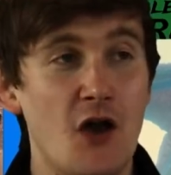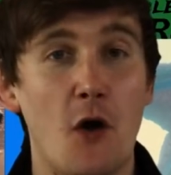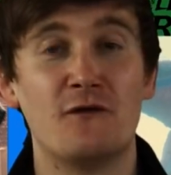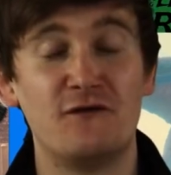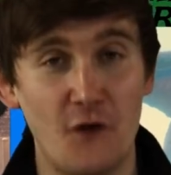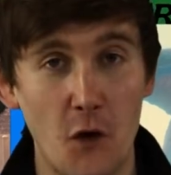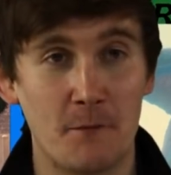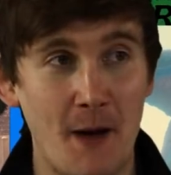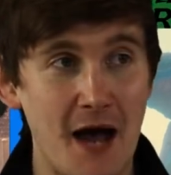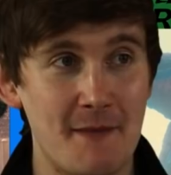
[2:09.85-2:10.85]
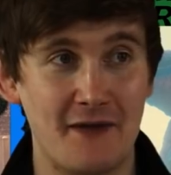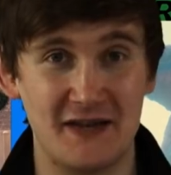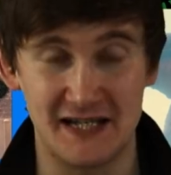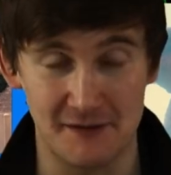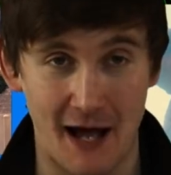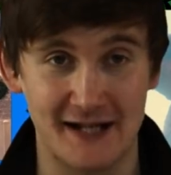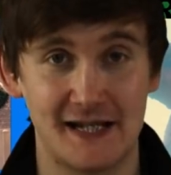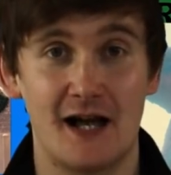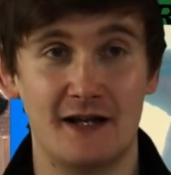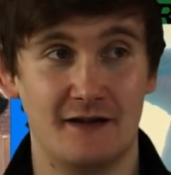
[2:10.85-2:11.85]
No, fuck Batman, this is about
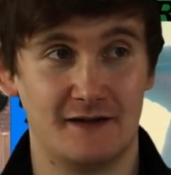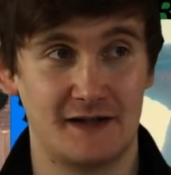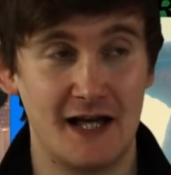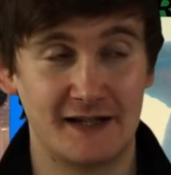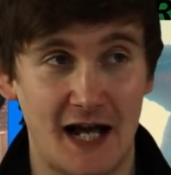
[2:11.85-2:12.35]
Titans.